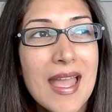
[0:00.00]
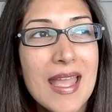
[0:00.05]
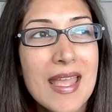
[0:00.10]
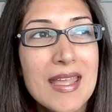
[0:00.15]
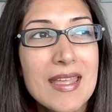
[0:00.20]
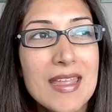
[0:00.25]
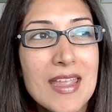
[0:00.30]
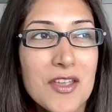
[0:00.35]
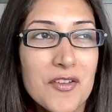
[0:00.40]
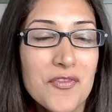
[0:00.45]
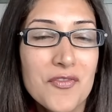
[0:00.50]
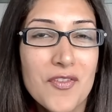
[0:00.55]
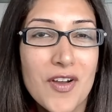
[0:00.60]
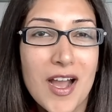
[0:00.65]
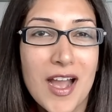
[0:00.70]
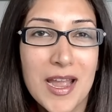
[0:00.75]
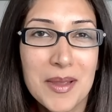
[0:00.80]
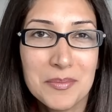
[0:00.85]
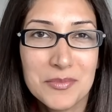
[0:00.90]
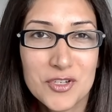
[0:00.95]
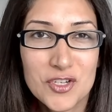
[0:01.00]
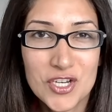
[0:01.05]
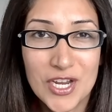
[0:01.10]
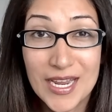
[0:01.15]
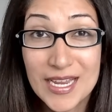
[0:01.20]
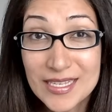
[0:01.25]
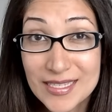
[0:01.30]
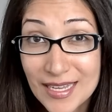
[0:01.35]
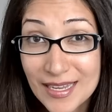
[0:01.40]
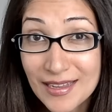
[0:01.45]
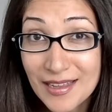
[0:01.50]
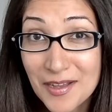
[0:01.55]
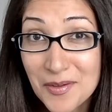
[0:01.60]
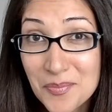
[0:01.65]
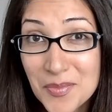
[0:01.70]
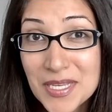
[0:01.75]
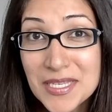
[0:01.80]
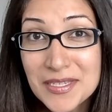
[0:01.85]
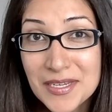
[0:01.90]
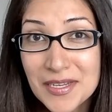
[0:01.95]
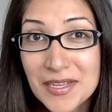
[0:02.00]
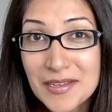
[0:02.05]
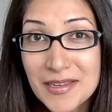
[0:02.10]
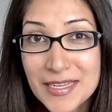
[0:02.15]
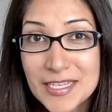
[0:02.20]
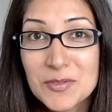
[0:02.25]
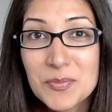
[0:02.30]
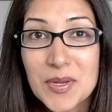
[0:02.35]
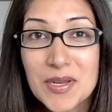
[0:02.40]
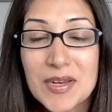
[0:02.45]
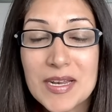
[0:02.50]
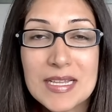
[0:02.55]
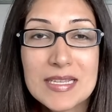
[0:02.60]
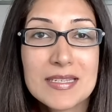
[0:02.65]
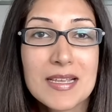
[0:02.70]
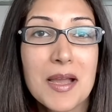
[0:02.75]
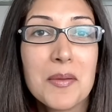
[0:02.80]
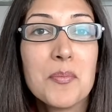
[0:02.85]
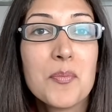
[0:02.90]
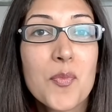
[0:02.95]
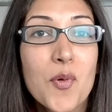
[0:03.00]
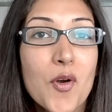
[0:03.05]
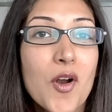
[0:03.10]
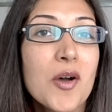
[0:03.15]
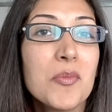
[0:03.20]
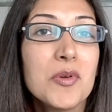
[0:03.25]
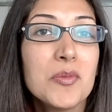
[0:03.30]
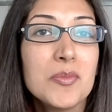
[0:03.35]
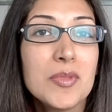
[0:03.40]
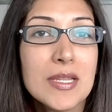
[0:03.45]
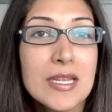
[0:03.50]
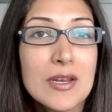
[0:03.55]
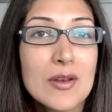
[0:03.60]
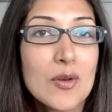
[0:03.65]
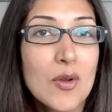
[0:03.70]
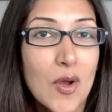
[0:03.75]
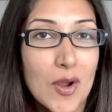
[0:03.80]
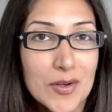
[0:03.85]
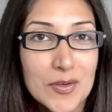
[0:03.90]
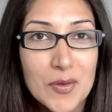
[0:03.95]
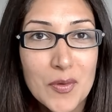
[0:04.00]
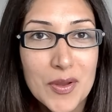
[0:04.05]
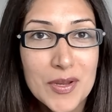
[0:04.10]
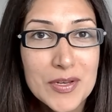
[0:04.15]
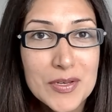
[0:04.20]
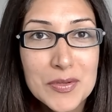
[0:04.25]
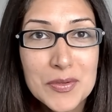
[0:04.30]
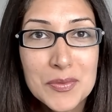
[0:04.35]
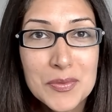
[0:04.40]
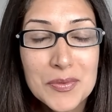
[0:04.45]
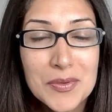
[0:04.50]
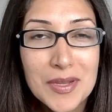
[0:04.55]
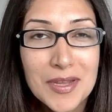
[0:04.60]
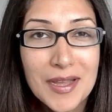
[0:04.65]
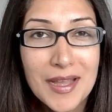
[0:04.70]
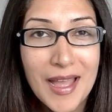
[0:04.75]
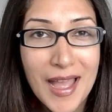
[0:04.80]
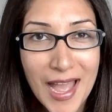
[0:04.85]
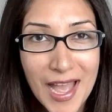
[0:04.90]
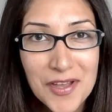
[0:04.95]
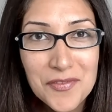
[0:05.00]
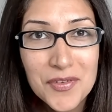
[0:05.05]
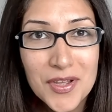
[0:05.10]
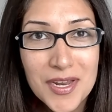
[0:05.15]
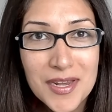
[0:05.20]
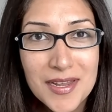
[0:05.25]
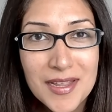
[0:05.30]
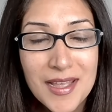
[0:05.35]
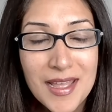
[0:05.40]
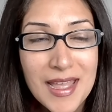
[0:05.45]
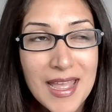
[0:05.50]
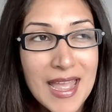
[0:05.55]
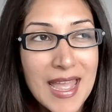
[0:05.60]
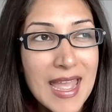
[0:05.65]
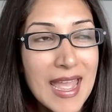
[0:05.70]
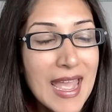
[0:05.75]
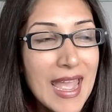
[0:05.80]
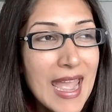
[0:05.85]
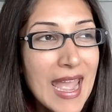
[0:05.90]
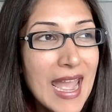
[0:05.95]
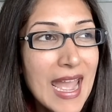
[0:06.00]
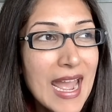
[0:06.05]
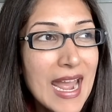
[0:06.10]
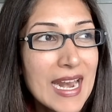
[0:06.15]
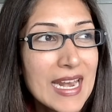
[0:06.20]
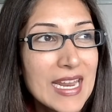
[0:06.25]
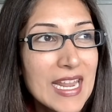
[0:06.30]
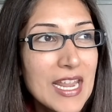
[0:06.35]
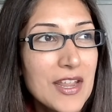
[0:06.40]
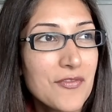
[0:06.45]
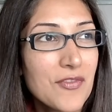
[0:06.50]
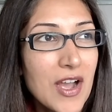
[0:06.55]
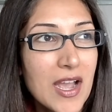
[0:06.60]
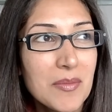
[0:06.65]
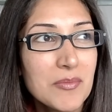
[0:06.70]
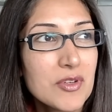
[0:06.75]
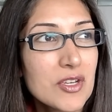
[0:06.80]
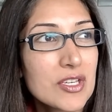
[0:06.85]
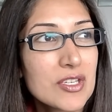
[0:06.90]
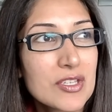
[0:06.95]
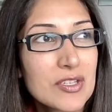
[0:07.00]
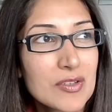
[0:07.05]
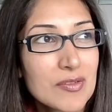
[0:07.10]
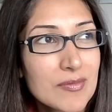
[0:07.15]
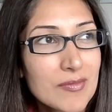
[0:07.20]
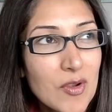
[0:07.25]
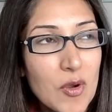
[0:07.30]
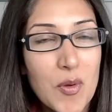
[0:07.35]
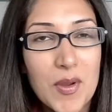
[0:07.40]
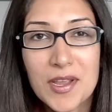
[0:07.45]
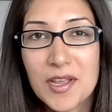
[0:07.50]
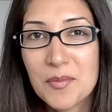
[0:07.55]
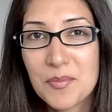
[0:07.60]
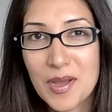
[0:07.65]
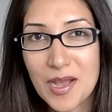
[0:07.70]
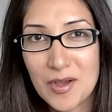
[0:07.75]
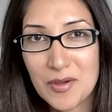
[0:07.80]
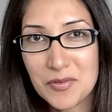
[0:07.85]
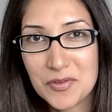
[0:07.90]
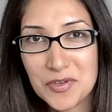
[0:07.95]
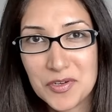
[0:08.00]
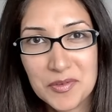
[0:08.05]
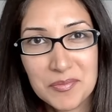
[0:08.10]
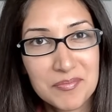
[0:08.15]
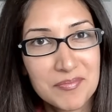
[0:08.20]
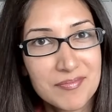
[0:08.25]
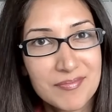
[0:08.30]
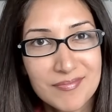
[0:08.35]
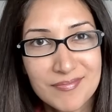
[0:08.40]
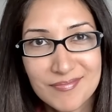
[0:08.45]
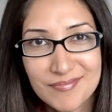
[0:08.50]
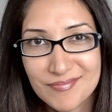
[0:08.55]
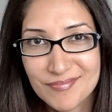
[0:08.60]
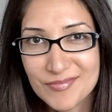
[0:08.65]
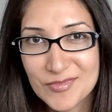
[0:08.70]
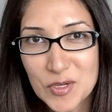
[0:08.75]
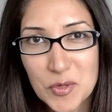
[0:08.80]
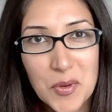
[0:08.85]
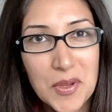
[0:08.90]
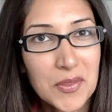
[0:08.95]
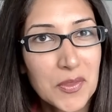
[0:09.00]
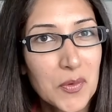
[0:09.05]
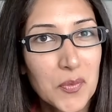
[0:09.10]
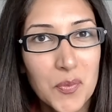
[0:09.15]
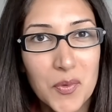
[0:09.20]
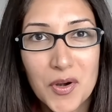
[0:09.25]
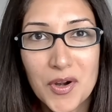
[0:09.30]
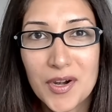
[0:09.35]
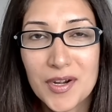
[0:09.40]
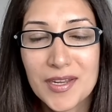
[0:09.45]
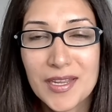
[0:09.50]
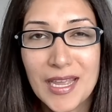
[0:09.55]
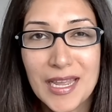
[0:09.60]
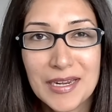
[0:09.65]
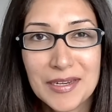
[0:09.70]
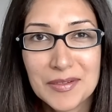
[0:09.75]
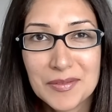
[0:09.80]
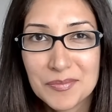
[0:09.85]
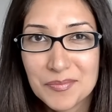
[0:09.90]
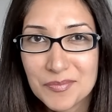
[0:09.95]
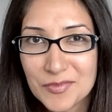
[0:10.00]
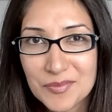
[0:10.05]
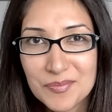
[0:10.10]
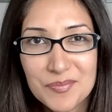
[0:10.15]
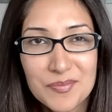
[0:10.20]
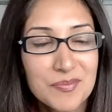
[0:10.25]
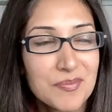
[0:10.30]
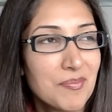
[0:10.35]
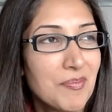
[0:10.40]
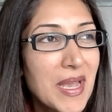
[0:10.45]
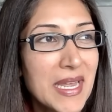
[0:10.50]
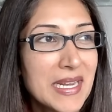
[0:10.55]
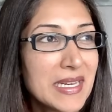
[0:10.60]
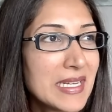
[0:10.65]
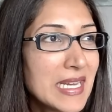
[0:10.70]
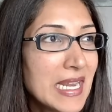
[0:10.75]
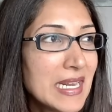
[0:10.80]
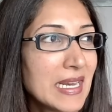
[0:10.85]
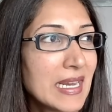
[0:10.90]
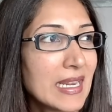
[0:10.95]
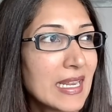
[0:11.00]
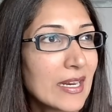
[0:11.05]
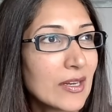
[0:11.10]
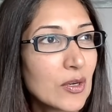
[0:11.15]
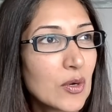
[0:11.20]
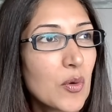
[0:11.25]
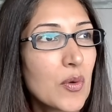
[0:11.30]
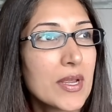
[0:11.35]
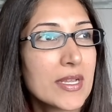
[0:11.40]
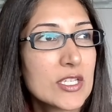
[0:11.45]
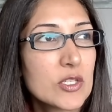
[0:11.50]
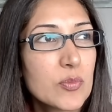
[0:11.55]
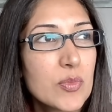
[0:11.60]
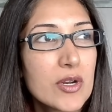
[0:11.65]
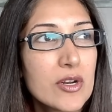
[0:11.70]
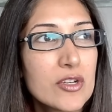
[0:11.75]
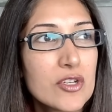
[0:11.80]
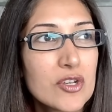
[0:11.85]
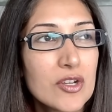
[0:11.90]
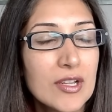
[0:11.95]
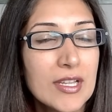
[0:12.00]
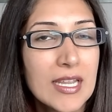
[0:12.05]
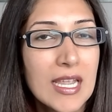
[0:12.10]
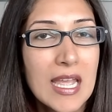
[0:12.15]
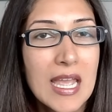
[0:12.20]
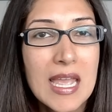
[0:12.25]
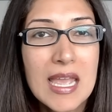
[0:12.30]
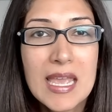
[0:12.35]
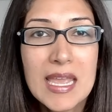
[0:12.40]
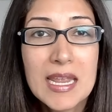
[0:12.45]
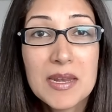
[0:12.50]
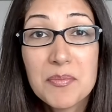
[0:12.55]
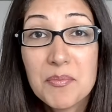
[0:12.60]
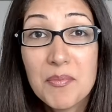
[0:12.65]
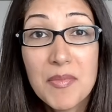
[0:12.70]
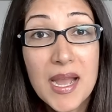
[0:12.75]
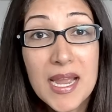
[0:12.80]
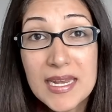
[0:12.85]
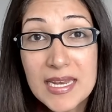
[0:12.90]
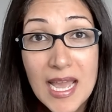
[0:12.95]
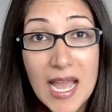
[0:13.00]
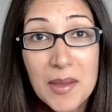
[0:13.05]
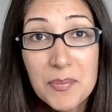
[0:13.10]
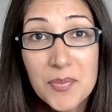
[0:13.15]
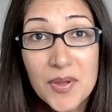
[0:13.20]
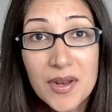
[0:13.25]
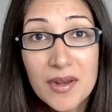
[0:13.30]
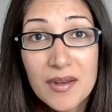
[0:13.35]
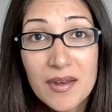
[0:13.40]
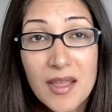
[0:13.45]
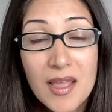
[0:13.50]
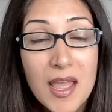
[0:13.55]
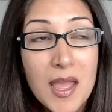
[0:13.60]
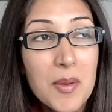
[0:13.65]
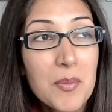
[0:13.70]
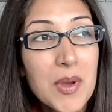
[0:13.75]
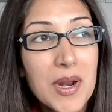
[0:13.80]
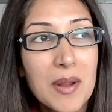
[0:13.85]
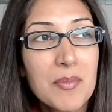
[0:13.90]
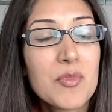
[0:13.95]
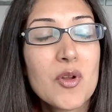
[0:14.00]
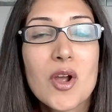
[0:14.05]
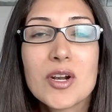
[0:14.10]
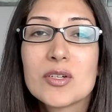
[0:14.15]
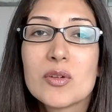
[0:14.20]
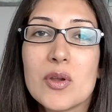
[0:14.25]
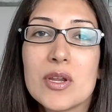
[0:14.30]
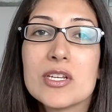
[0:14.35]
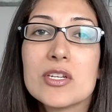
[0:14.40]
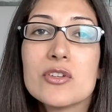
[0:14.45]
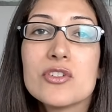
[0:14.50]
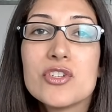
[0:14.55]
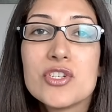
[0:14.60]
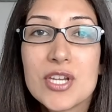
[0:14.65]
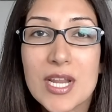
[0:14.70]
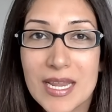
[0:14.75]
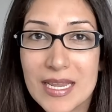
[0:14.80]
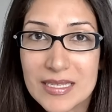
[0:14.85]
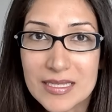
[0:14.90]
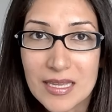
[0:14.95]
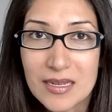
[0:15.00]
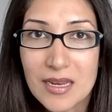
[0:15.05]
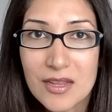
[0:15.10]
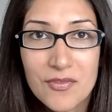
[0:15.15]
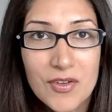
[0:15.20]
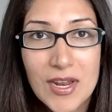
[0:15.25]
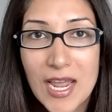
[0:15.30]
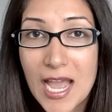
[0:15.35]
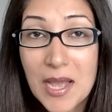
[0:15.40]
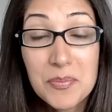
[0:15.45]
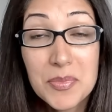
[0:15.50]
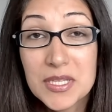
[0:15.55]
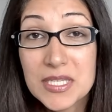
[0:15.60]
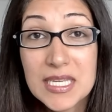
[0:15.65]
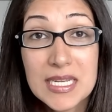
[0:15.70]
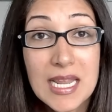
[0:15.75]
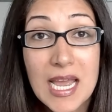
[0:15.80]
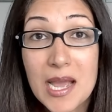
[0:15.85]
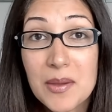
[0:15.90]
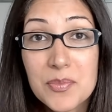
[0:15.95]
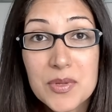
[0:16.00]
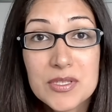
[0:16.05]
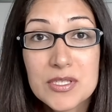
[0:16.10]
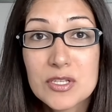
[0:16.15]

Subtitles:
if I'm chasing a mystical experience, I'm probably not going to have it. And if I'm just going about doing the work and meditating and growing spiritually, it might happen, but I'm not going to chase it. If it happens, it's